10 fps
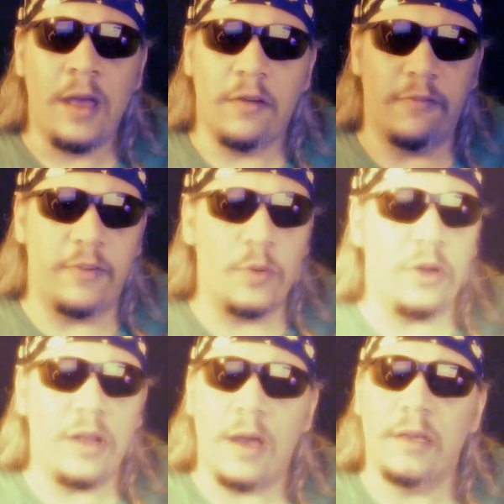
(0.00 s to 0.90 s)

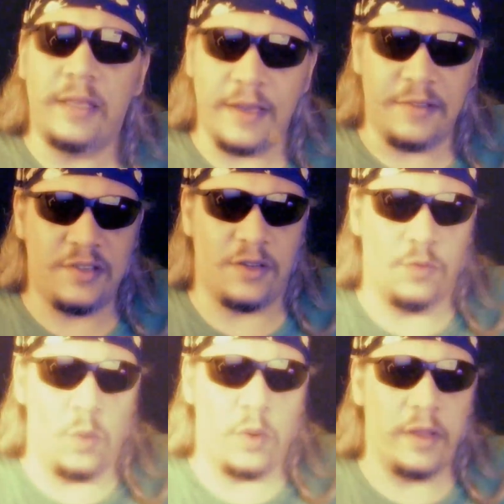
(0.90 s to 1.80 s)
voted against
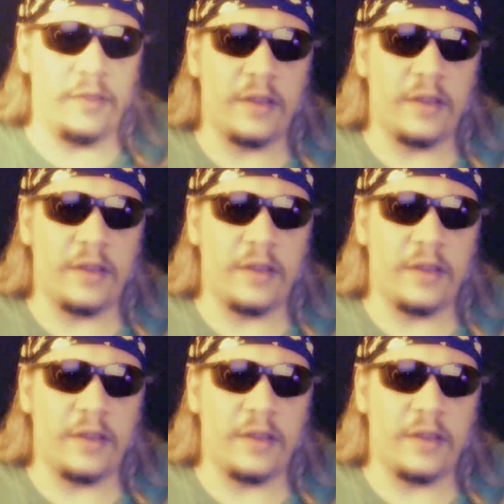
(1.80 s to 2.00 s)
awarding the